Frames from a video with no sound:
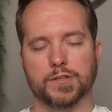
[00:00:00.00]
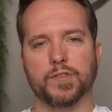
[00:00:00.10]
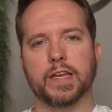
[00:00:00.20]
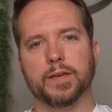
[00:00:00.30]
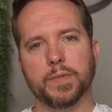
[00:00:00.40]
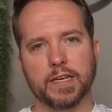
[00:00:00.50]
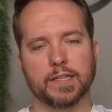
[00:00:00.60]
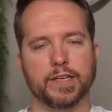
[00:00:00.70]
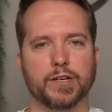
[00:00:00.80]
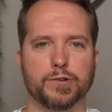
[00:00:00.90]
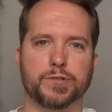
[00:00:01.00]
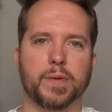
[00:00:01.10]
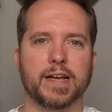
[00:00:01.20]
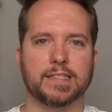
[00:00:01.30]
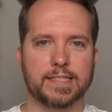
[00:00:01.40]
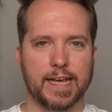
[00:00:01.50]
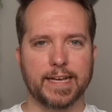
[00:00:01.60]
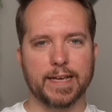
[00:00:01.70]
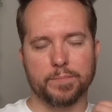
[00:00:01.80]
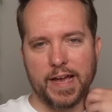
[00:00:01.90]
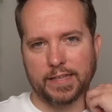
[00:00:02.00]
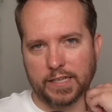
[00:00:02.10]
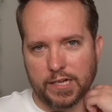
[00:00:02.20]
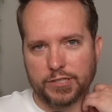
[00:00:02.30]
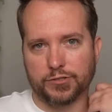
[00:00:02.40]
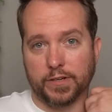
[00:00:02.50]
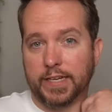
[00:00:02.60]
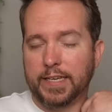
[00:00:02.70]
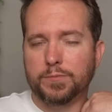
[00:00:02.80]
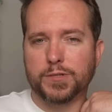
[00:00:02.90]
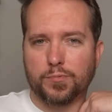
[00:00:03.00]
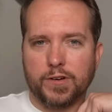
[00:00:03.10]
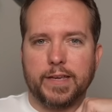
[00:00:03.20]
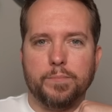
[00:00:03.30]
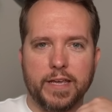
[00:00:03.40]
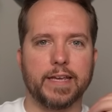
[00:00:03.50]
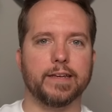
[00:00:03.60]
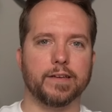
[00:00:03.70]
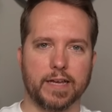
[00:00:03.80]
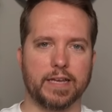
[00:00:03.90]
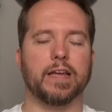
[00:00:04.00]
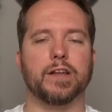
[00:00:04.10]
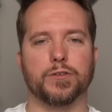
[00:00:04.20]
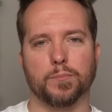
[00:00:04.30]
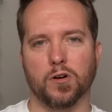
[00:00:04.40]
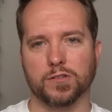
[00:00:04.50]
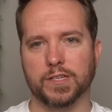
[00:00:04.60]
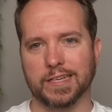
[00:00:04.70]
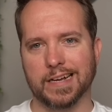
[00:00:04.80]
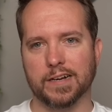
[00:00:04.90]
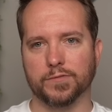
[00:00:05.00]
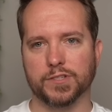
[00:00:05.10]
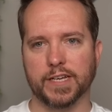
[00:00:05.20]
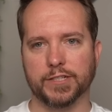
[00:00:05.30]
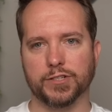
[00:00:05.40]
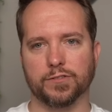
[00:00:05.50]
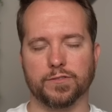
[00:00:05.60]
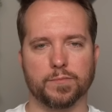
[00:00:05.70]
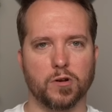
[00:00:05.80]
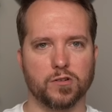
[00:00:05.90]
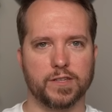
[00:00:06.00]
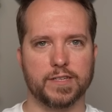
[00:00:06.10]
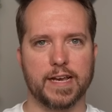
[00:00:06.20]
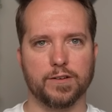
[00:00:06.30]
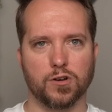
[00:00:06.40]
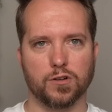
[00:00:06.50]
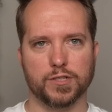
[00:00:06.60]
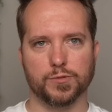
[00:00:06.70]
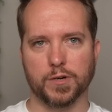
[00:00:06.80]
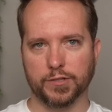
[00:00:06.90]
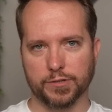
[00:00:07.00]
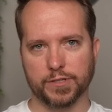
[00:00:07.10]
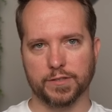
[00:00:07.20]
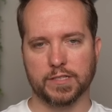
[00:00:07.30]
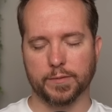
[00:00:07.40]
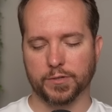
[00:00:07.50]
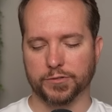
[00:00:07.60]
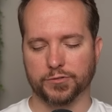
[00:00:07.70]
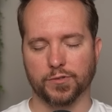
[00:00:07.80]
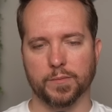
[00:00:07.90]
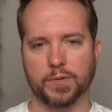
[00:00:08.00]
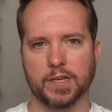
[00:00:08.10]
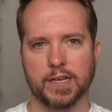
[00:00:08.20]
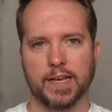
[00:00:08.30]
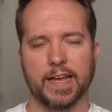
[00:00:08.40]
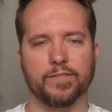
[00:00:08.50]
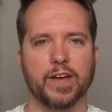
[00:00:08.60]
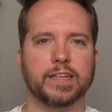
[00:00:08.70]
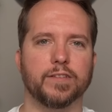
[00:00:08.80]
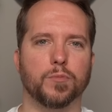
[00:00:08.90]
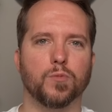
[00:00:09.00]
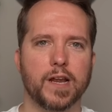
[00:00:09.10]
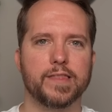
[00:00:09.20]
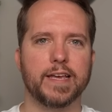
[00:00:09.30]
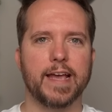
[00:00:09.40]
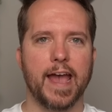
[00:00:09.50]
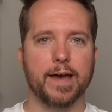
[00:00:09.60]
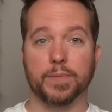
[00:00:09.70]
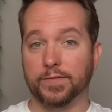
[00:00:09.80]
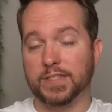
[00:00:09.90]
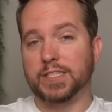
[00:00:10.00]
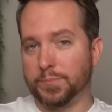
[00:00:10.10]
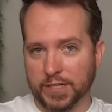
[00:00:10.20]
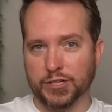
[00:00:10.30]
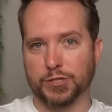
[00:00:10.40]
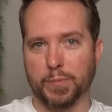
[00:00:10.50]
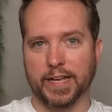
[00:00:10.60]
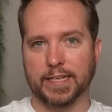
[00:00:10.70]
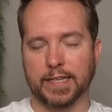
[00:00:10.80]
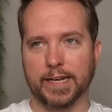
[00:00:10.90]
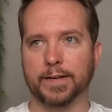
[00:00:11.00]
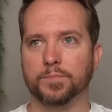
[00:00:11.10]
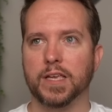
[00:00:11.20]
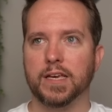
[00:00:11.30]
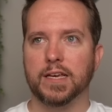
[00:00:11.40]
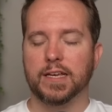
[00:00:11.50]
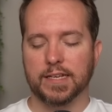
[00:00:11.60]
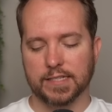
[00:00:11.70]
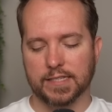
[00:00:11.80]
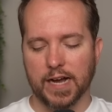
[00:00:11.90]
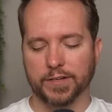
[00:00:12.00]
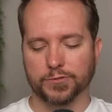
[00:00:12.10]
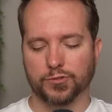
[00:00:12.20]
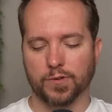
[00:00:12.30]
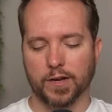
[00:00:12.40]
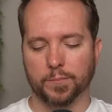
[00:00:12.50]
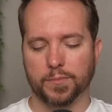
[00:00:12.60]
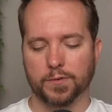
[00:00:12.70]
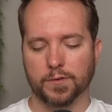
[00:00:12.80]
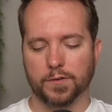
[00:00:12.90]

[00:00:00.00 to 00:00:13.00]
So then he immediately goes back to taking back the country. And he was pretty mean in, other parts of the conversation or the parts of the down hall as well, using the typical Trump invective. But what I think happened, this is me just speculating, is Donald Trump,